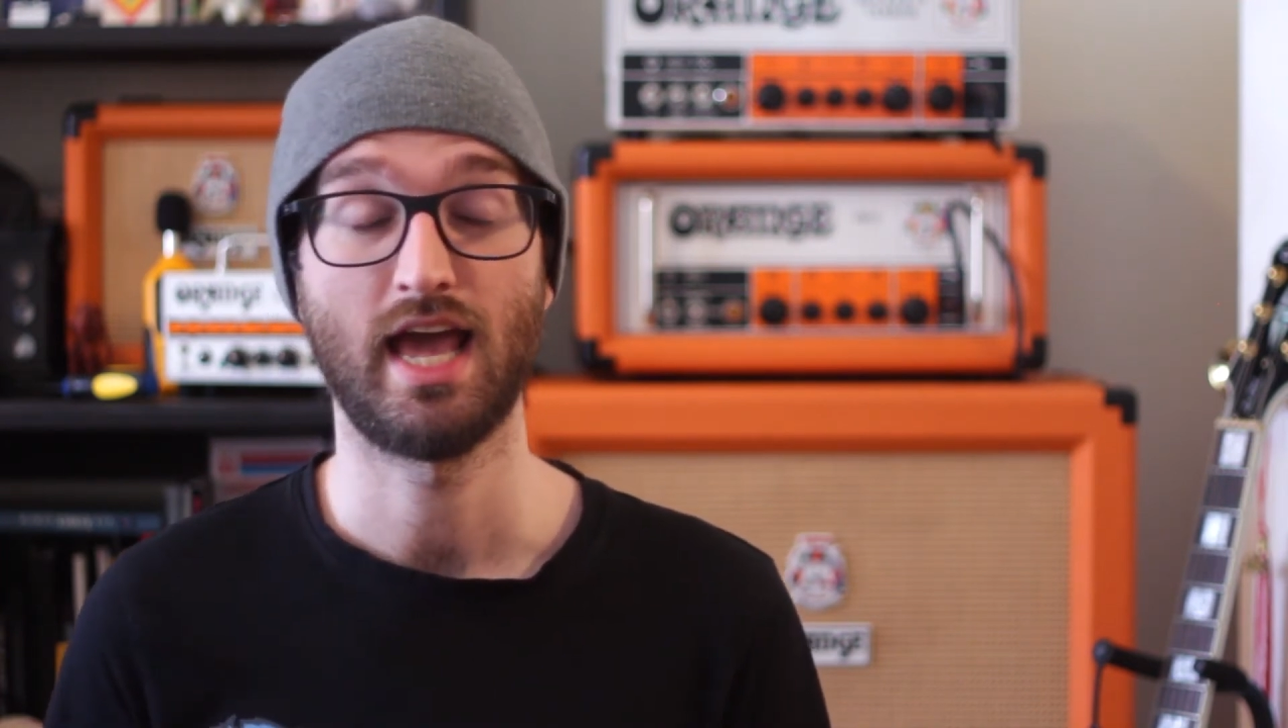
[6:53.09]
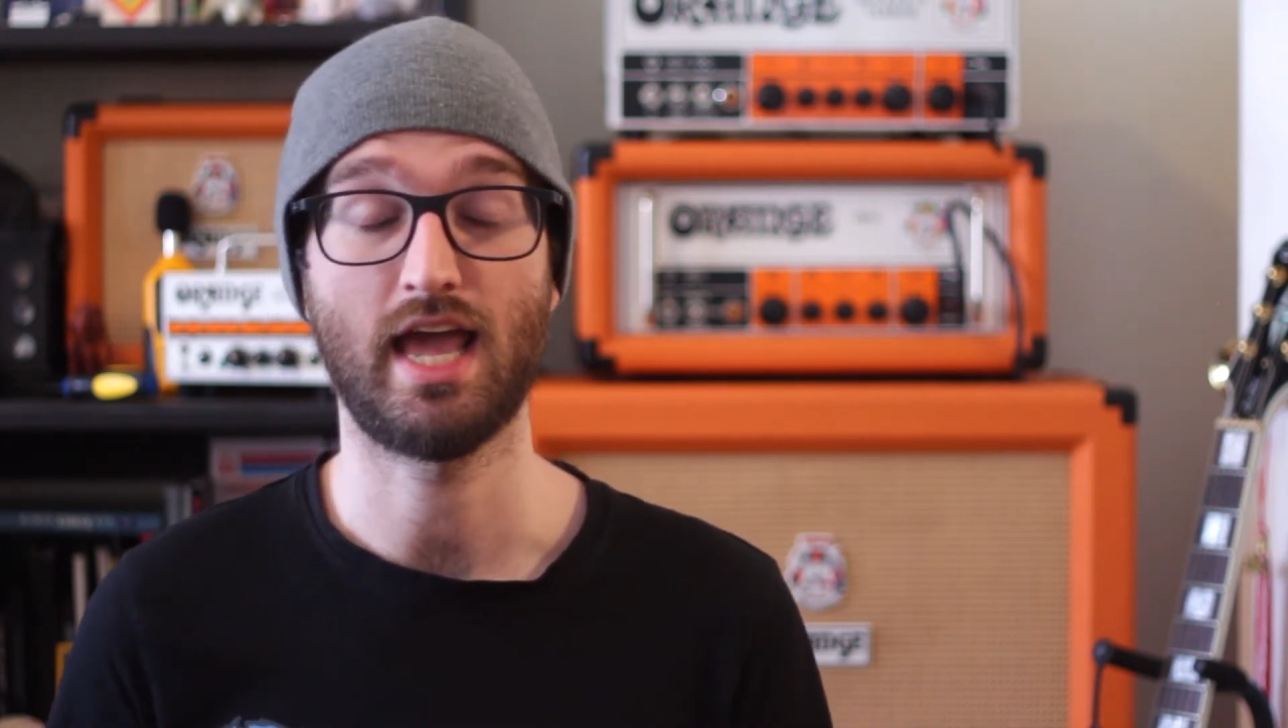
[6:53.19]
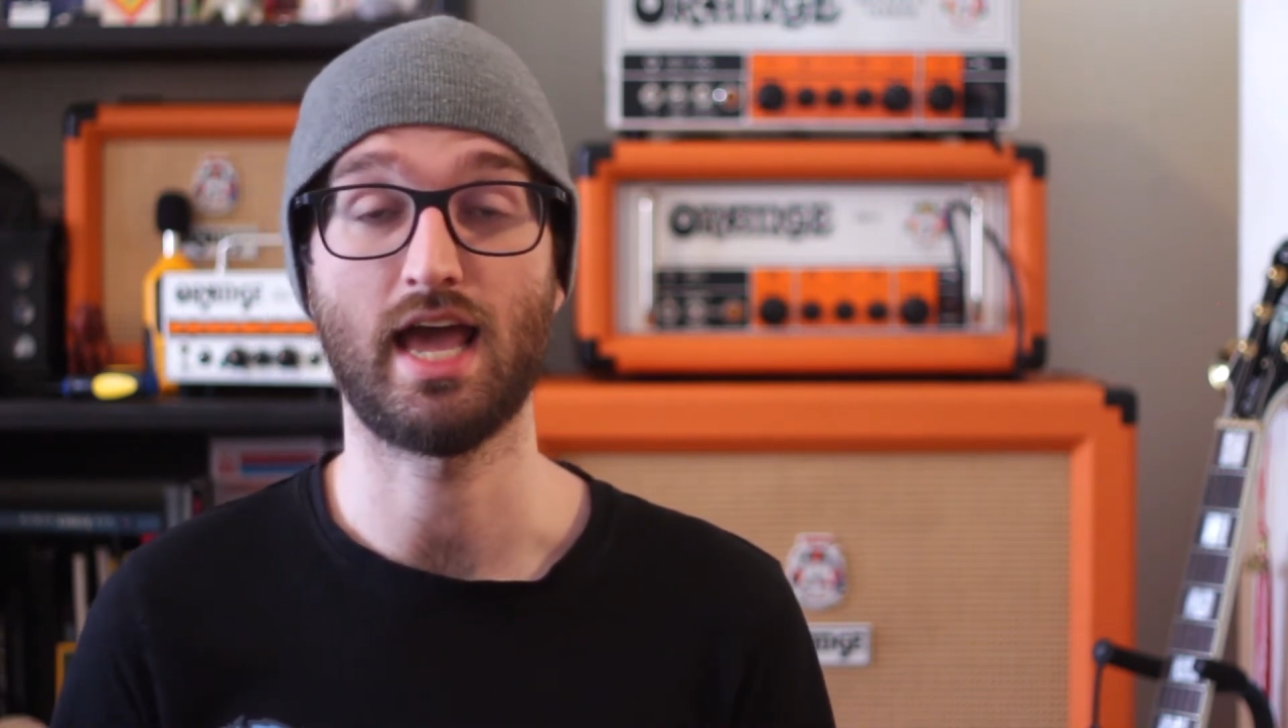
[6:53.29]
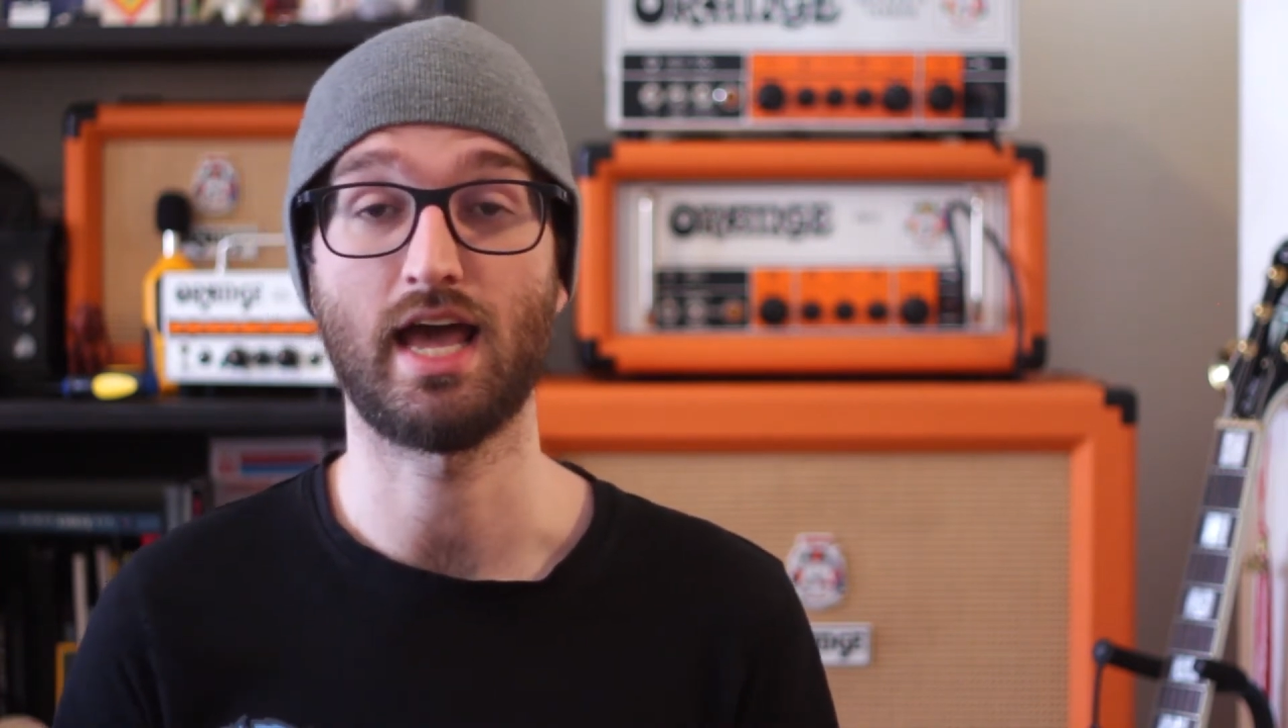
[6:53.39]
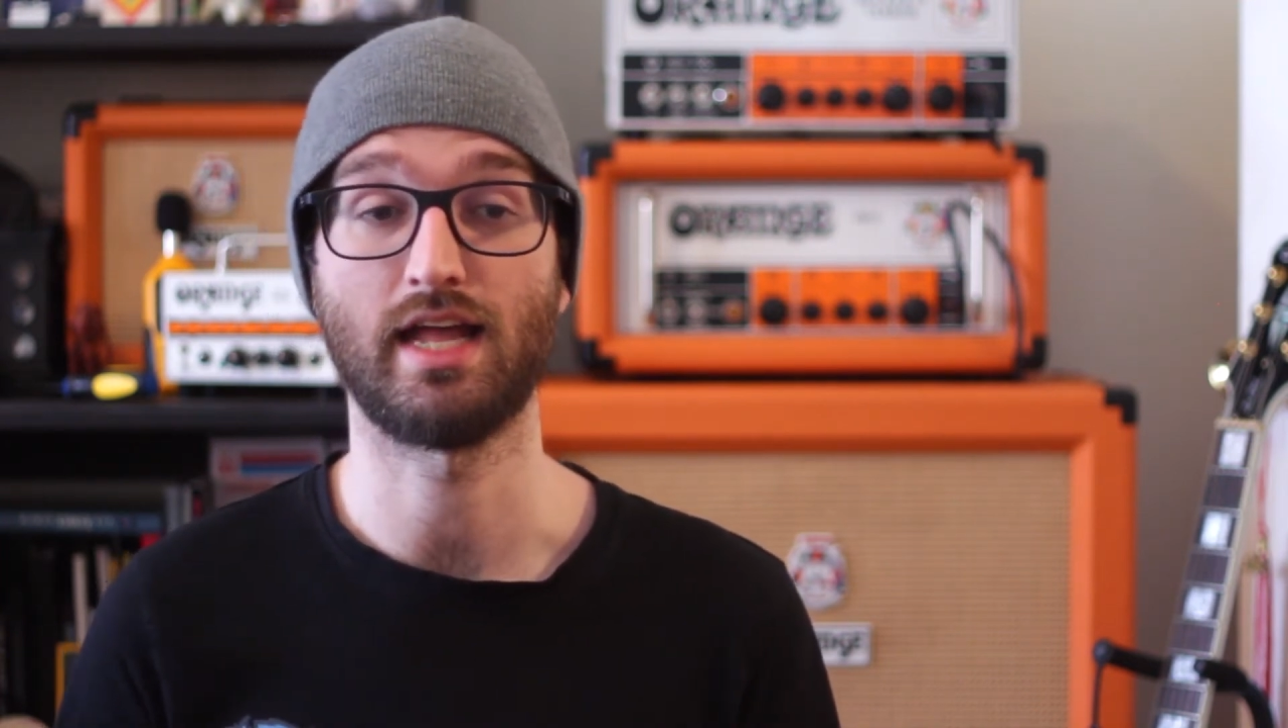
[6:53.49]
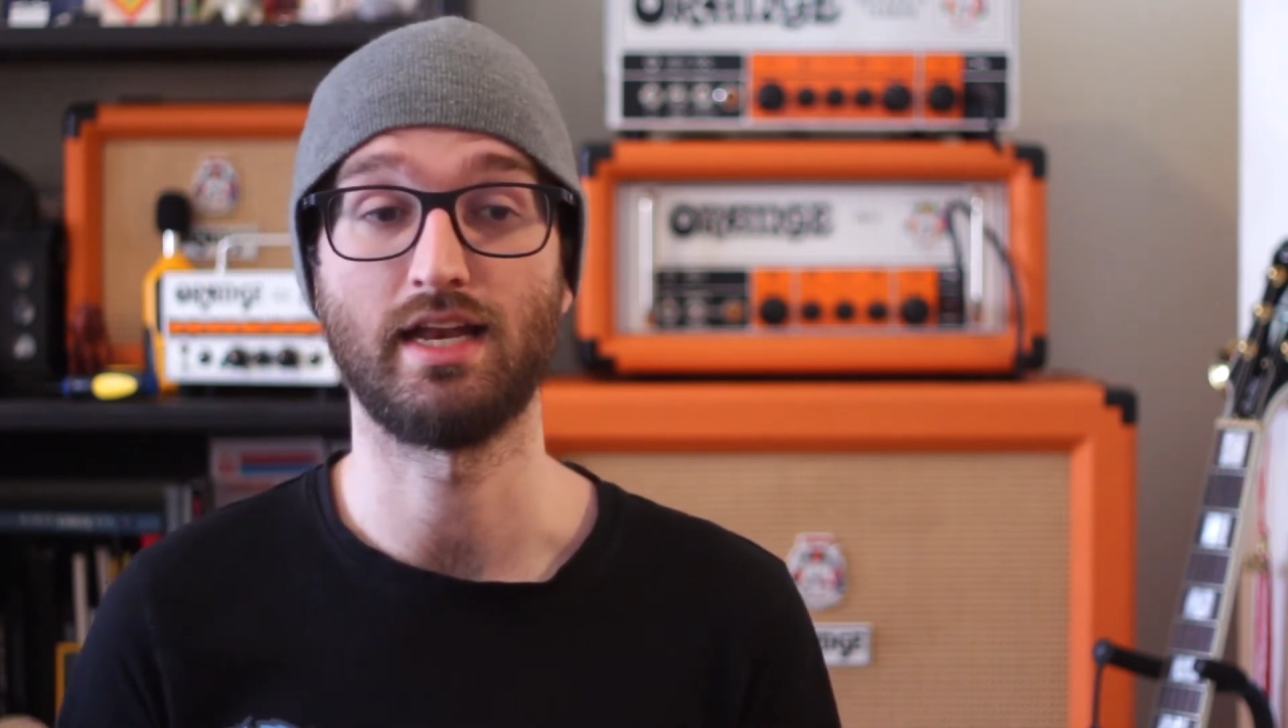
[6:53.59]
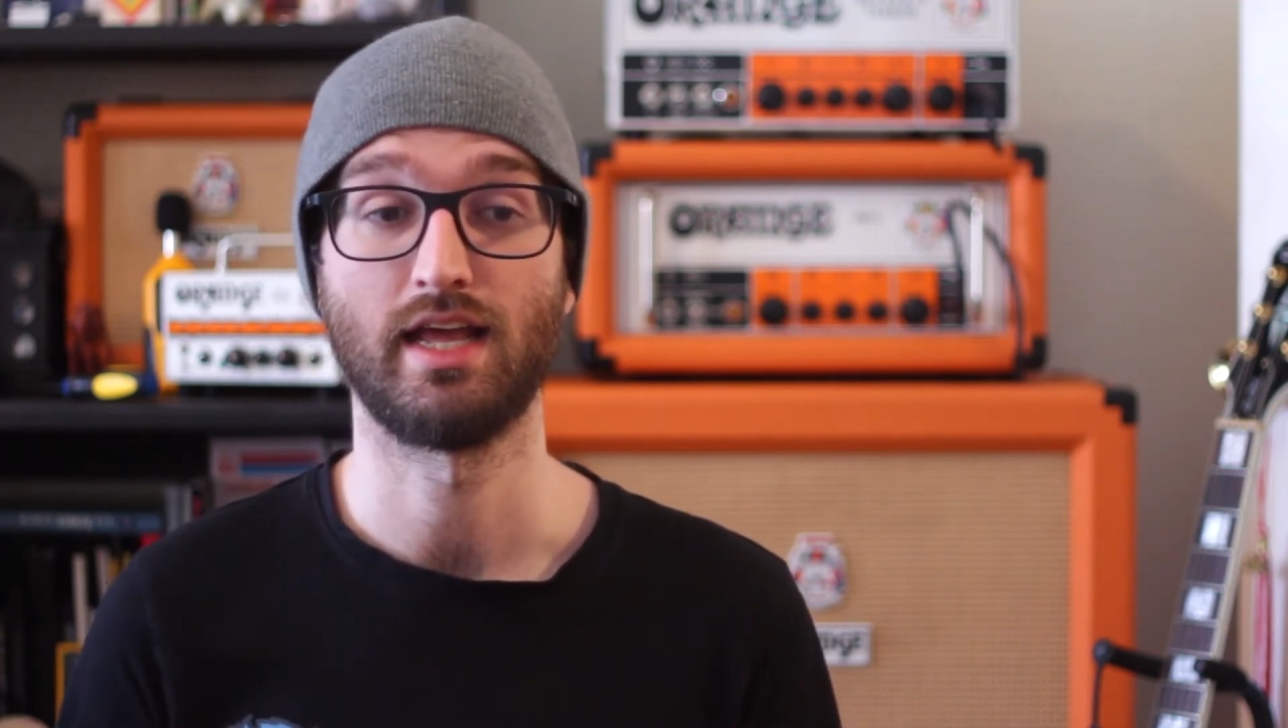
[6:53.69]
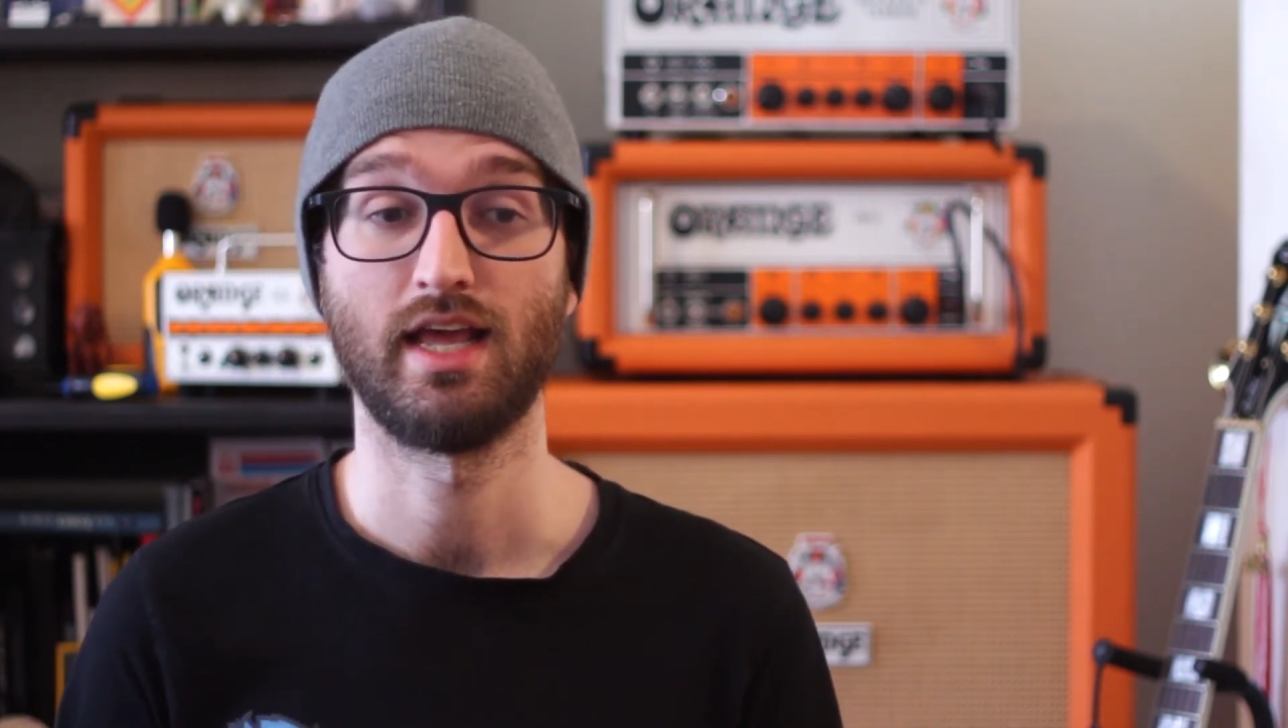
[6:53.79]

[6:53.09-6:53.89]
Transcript: and